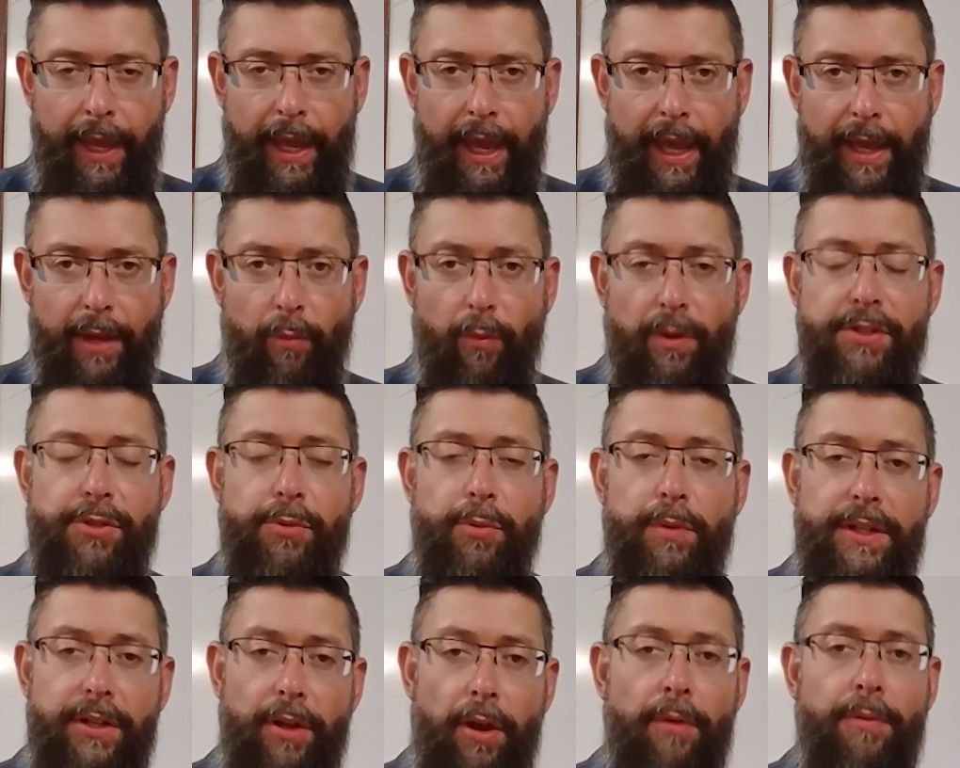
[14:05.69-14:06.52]
And once
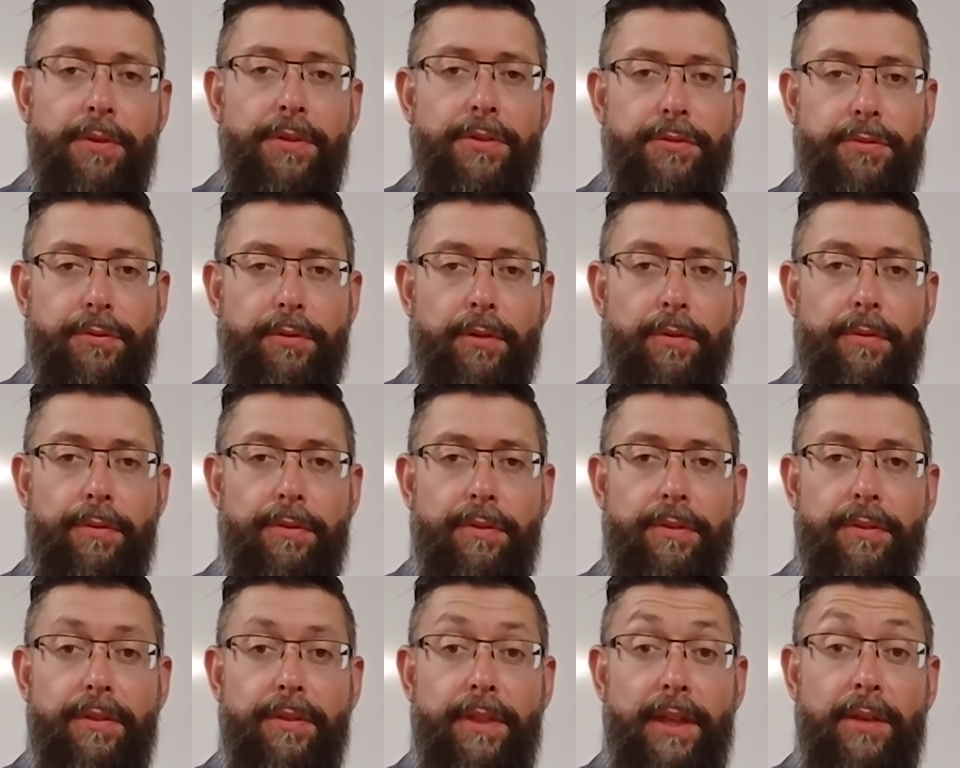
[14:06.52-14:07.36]
we know the truth,
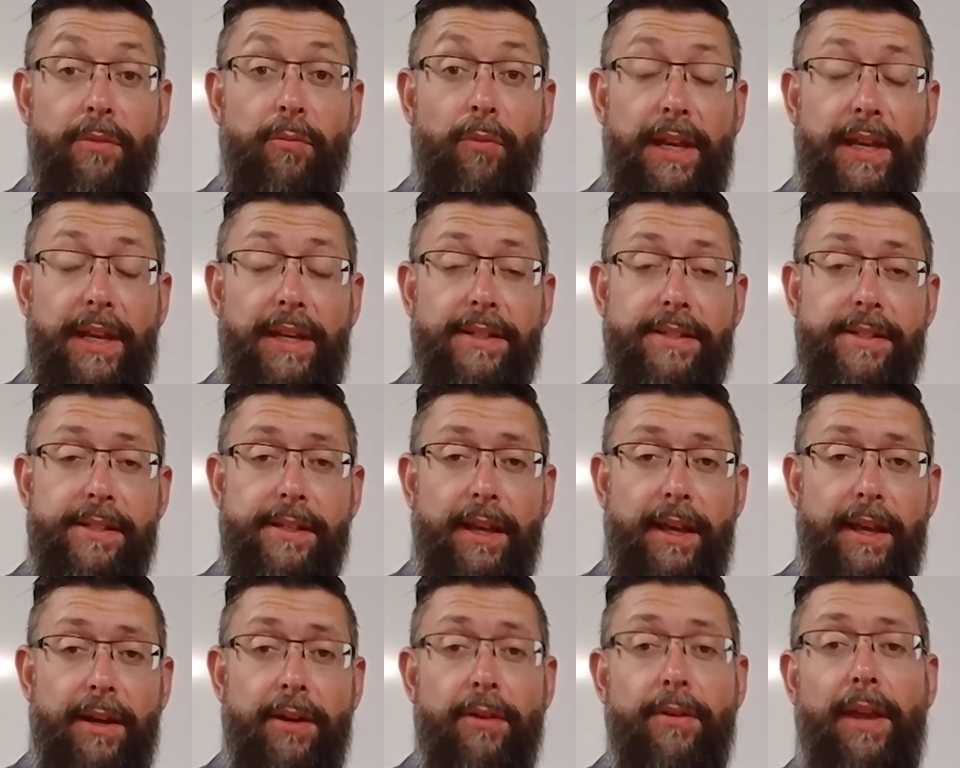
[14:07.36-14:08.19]
then we can
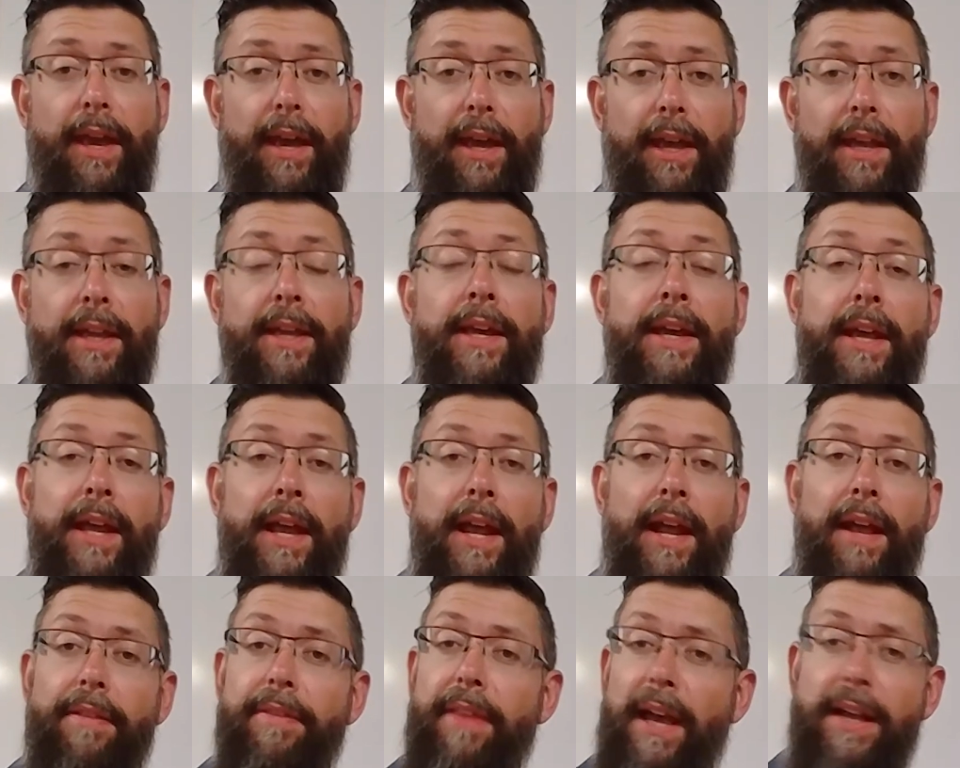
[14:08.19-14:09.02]
say, okay,
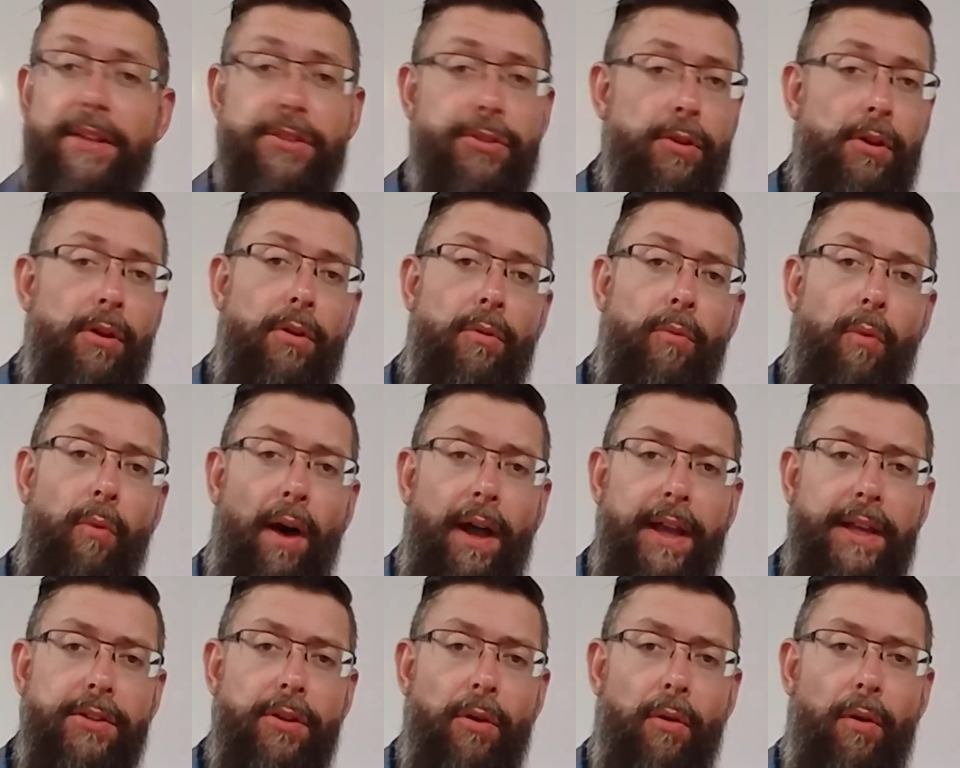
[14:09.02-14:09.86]
that's all
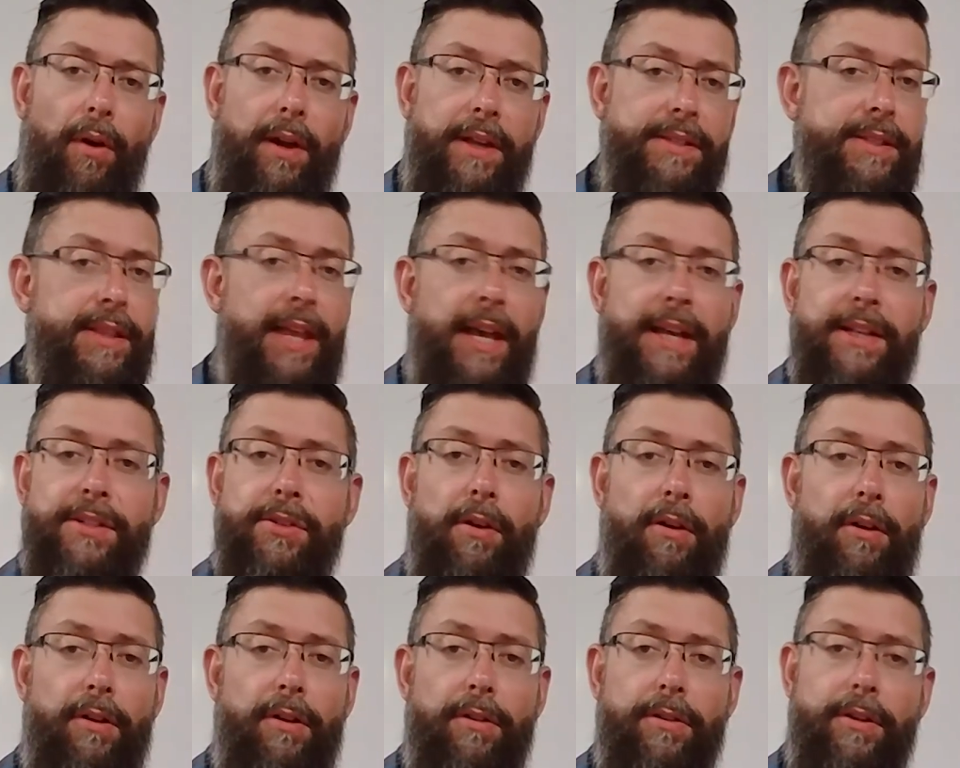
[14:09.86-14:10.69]
white noise. That's
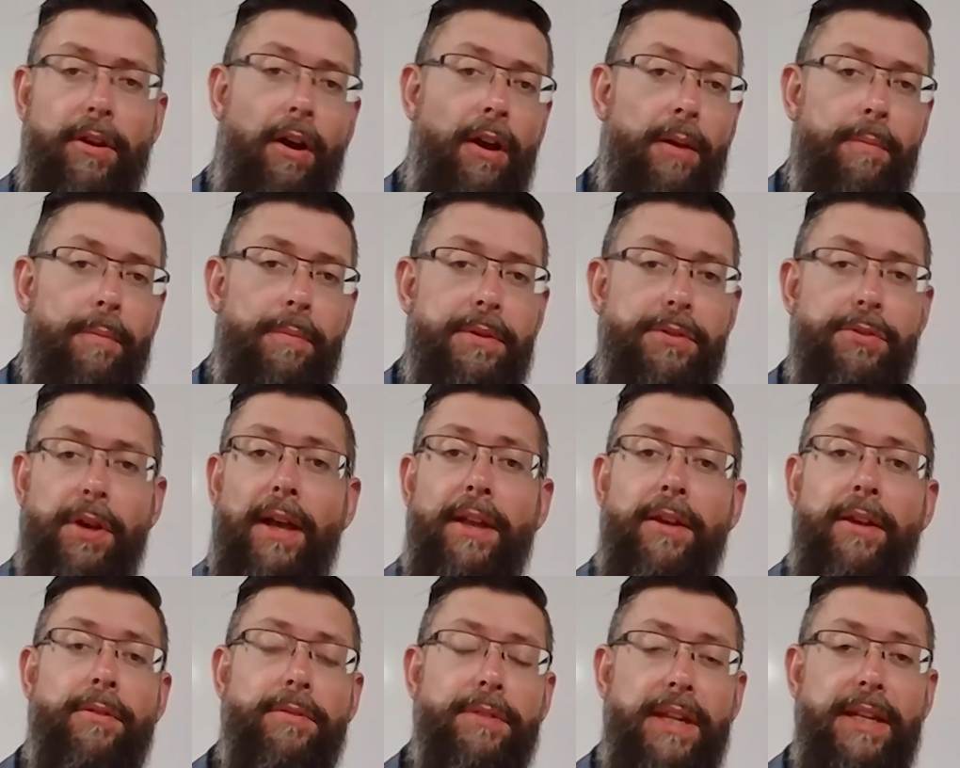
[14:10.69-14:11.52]
all garbage. I
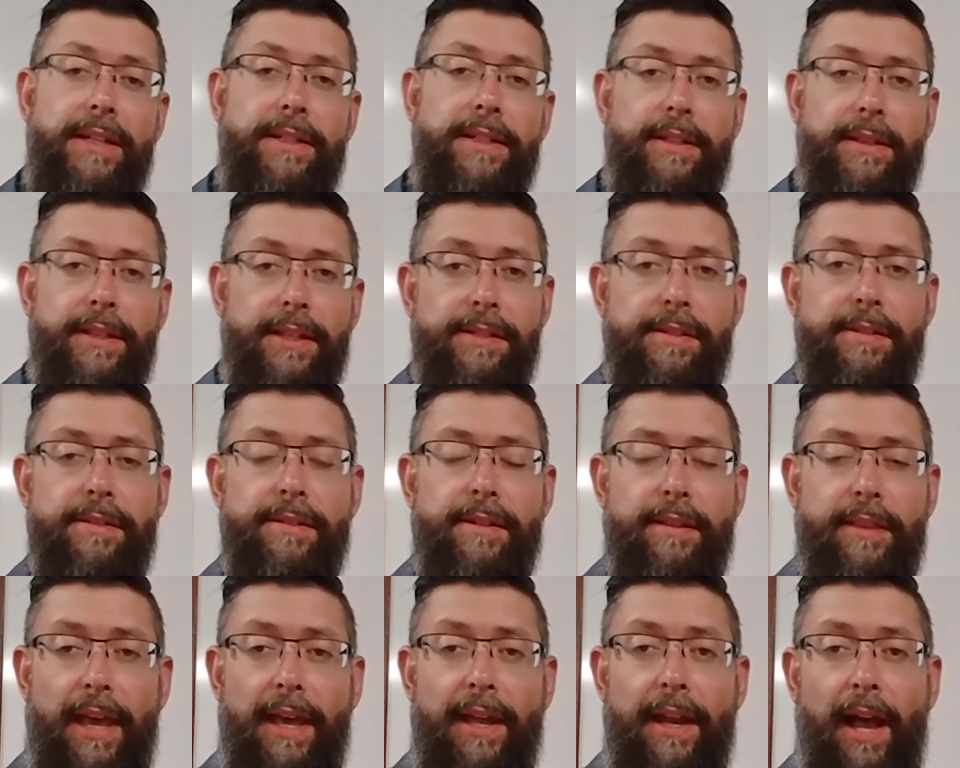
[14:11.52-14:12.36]
don't need to listen to
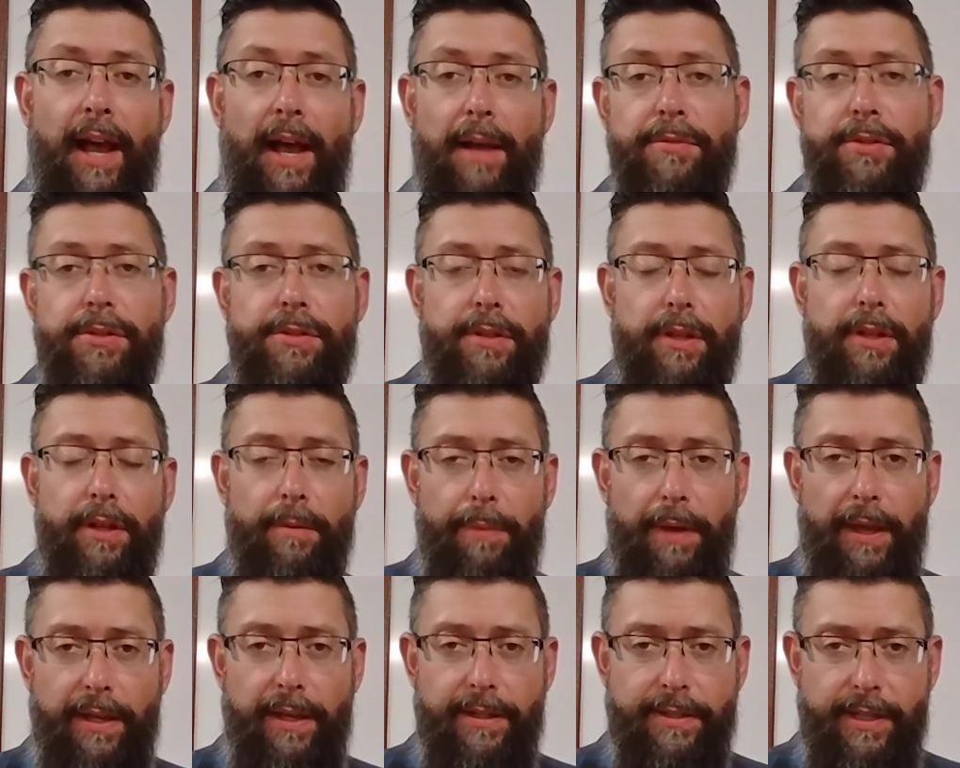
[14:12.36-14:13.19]
that. I'm just going to
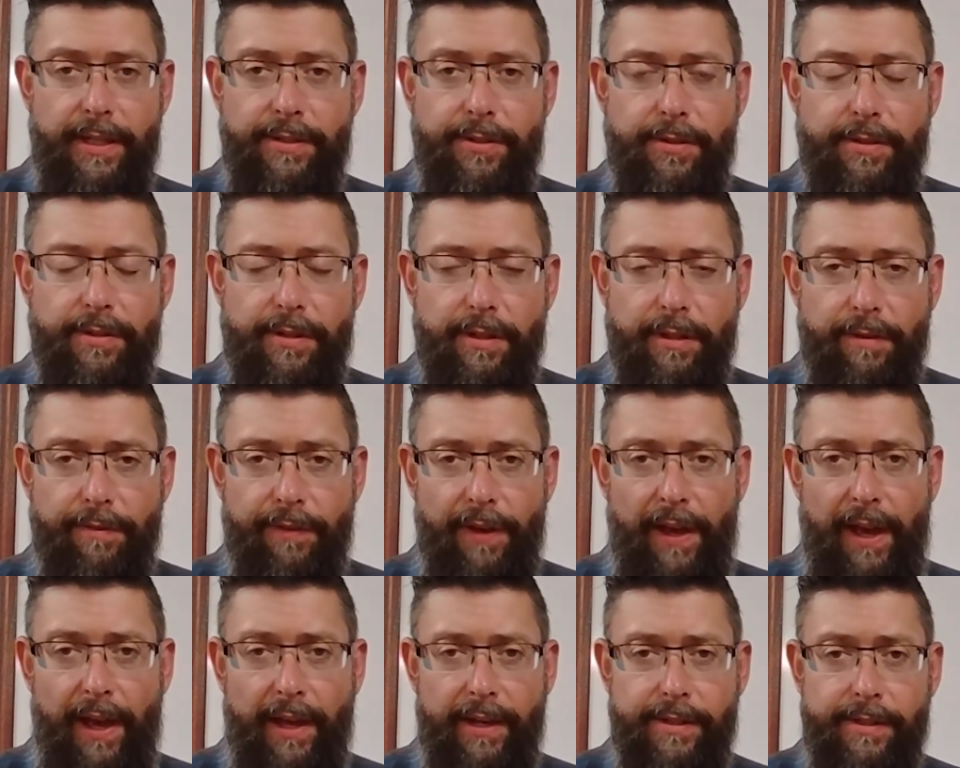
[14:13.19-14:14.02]
pay attention to the
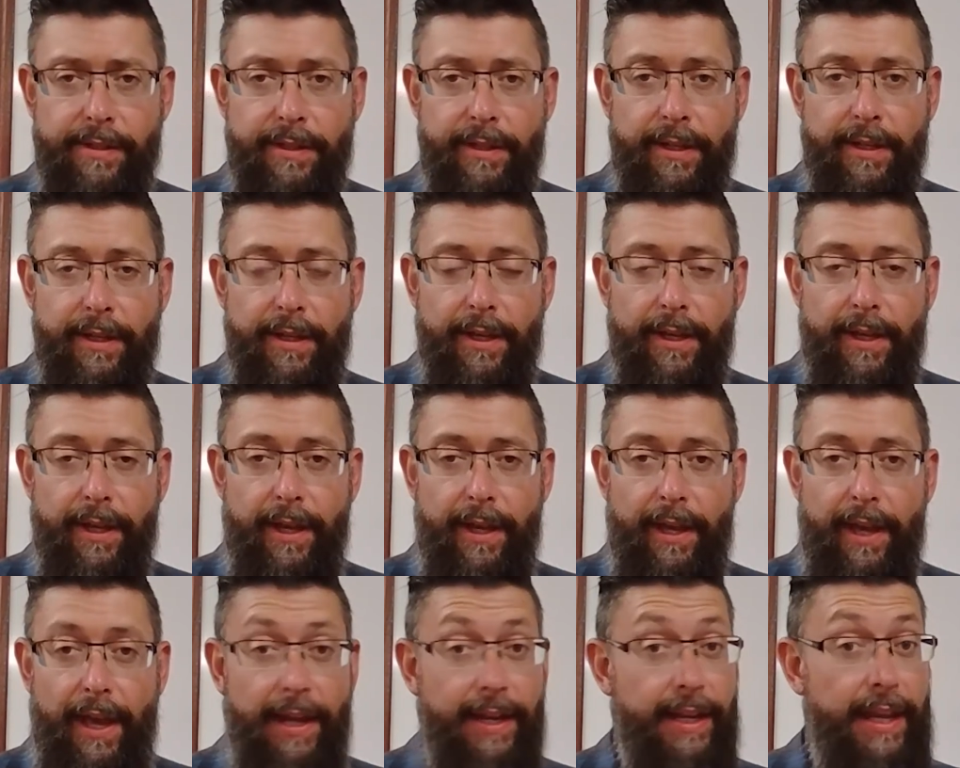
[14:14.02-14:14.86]
facts.
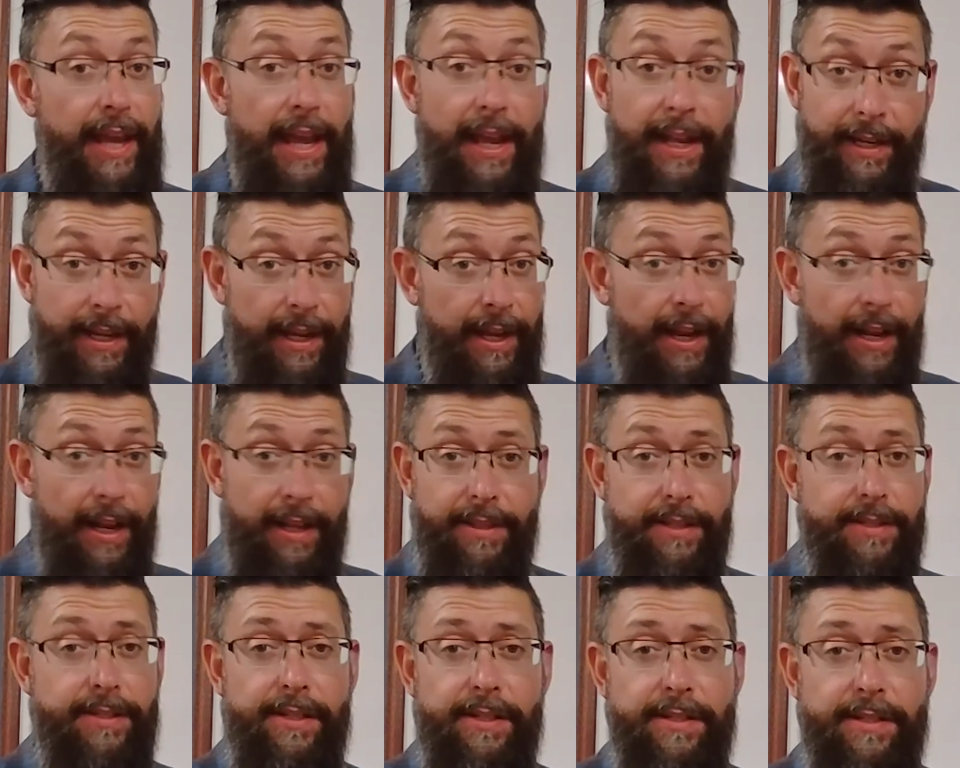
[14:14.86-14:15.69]
And again,
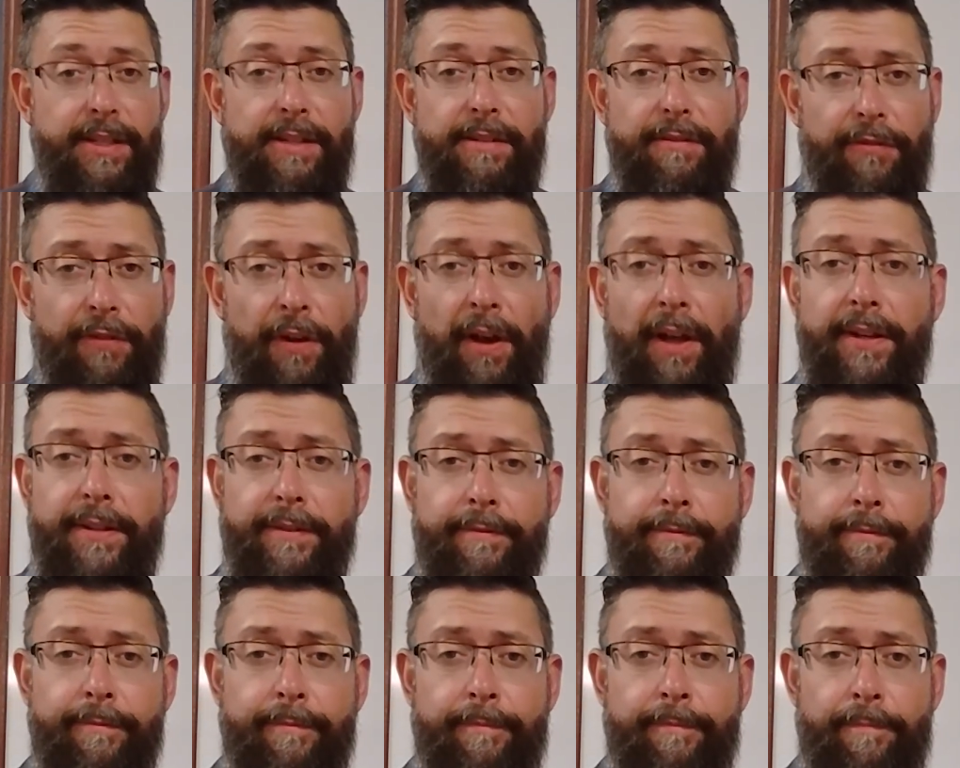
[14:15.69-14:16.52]
this isn't fun.